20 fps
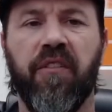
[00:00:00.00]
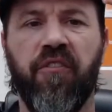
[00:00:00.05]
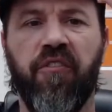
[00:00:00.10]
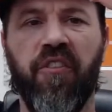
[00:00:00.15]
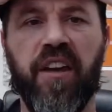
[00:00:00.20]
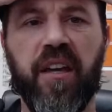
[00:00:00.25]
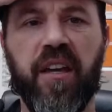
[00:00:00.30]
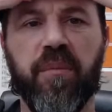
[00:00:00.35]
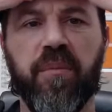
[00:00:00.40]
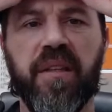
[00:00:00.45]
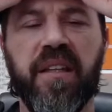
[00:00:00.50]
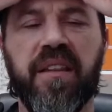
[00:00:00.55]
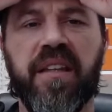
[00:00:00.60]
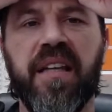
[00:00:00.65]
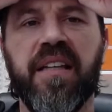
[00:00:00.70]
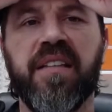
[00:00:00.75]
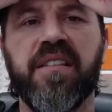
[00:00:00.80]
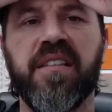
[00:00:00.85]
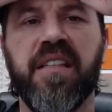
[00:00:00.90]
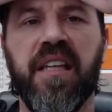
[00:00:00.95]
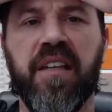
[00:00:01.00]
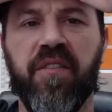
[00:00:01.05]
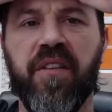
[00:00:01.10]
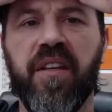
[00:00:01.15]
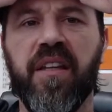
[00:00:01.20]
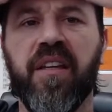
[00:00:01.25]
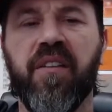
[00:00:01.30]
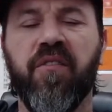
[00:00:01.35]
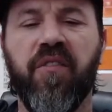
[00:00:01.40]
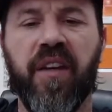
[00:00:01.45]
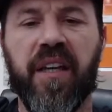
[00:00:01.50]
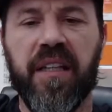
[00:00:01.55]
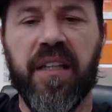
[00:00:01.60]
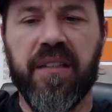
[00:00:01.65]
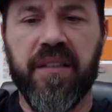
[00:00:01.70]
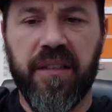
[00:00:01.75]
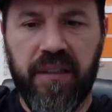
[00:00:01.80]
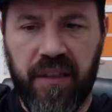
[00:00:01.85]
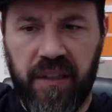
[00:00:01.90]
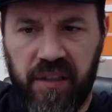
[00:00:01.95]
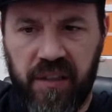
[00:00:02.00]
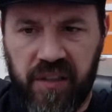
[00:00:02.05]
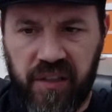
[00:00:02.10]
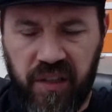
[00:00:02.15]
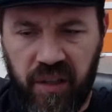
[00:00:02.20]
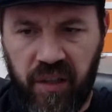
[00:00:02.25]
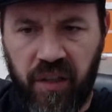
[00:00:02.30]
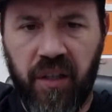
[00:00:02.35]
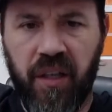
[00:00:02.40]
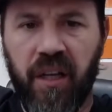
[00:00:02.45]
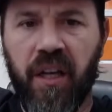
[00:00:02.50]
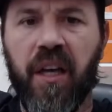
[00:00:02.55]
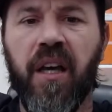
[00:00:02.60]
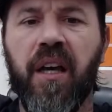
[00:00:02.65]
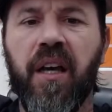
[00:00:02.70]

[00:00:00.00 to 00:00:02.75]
family Thanksgiving event this year.